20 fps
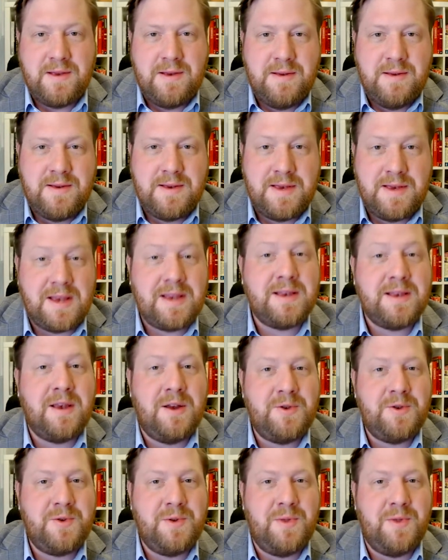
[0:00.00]

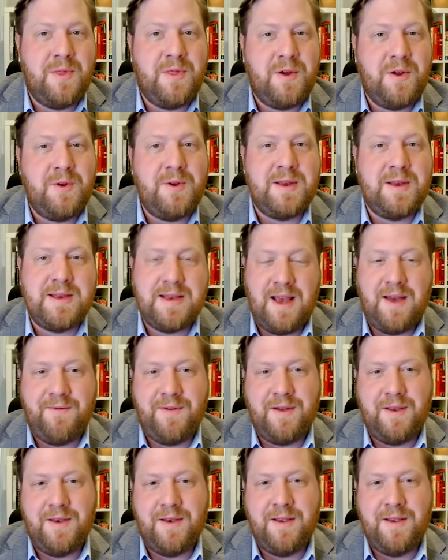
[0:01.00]

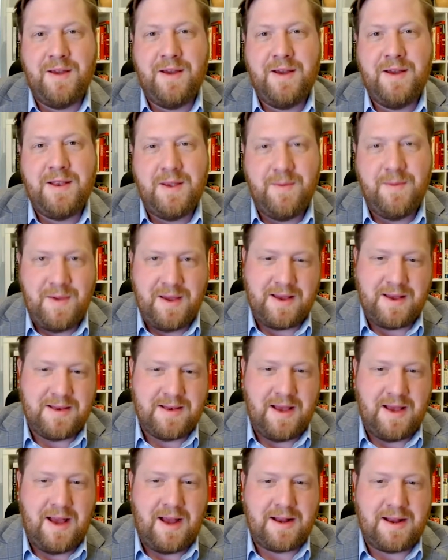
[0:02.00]
637 to be
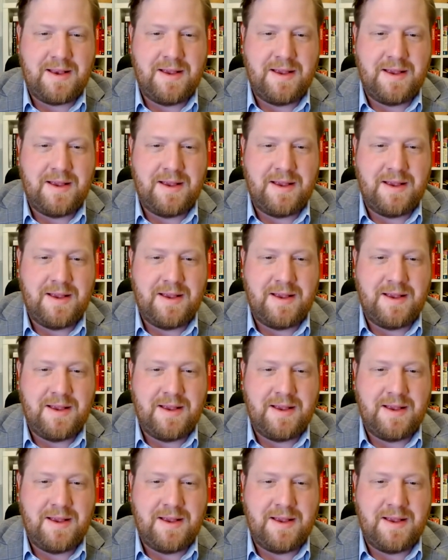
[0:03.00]
exact,